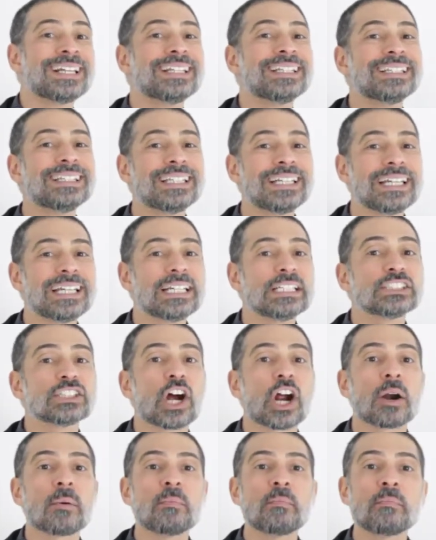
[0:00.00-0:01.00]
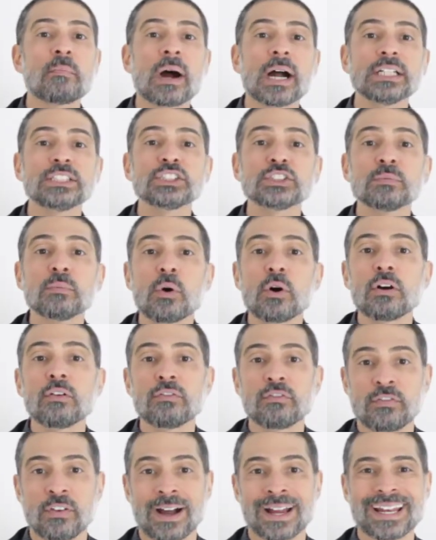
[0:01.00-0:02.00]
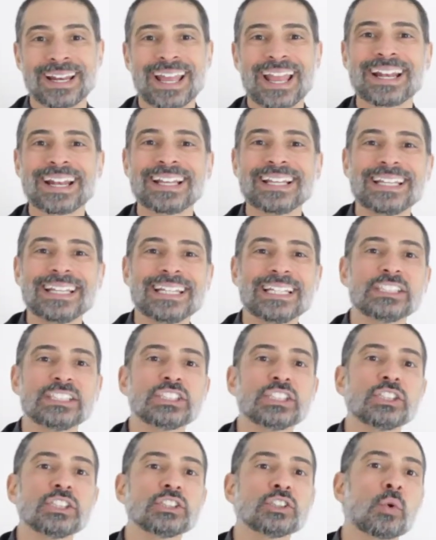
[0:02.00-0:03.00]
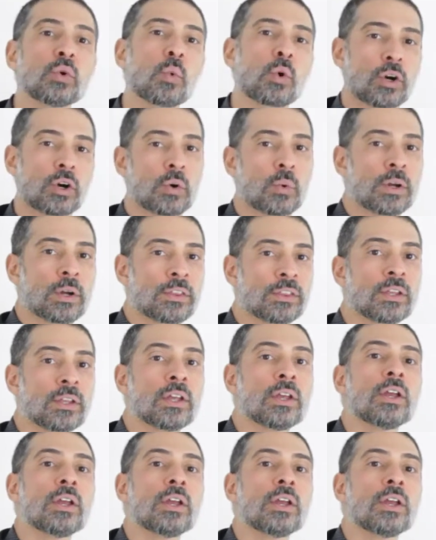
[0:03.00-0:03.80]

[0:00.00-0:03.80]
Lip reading: Leads are much more fun and easier to work with.